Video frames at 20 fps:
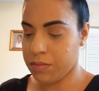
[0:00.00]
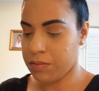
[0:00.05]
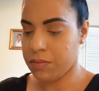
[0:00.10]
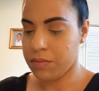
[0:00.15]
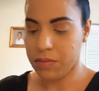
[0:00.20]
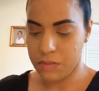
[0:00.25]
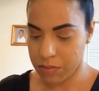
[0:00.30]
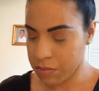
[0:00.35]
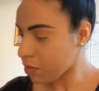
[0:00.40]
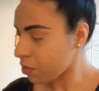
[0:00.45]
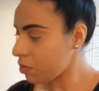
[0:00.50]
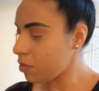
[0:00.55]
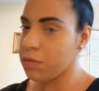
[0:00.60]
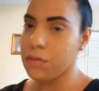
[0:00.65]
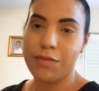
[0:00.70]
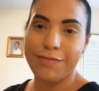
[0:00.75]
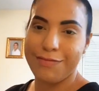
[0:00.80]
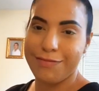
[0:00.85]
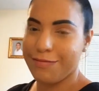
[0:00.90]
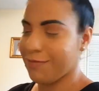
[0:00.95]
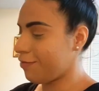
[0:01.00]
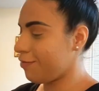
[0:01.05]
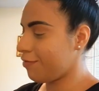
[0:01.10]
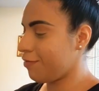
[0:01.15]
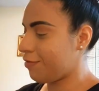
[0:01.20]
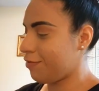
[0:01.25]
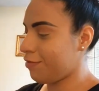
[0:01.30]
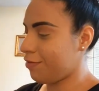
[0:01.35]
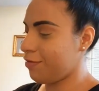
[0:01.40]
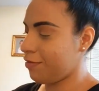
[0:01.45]
leave the brushes that I'm
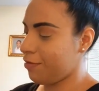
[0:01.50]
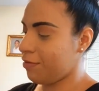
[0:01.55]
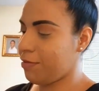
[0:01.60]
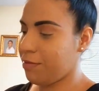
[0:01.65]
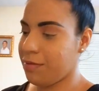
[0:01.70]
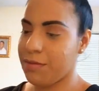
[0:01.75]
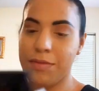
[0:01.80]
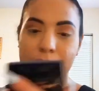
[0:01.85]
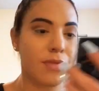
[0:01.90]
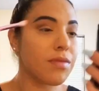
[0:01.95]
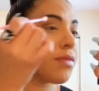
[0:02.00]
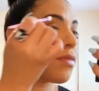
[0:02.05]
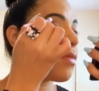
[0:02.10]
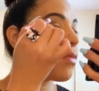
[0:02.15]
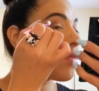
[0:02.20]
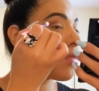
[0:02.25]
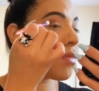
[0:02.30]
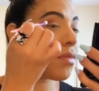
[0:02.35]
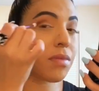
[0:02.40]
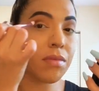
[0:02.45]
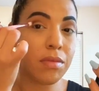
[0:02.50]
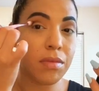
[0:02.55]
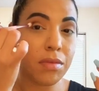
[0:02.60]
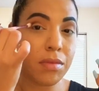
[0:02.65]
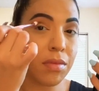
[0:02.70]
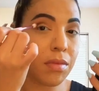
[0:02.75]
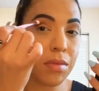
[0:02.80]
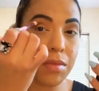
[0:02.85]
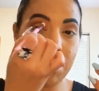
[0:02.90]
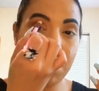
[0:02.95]
using down
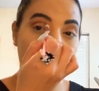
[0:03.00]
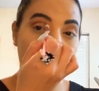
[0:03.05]
below,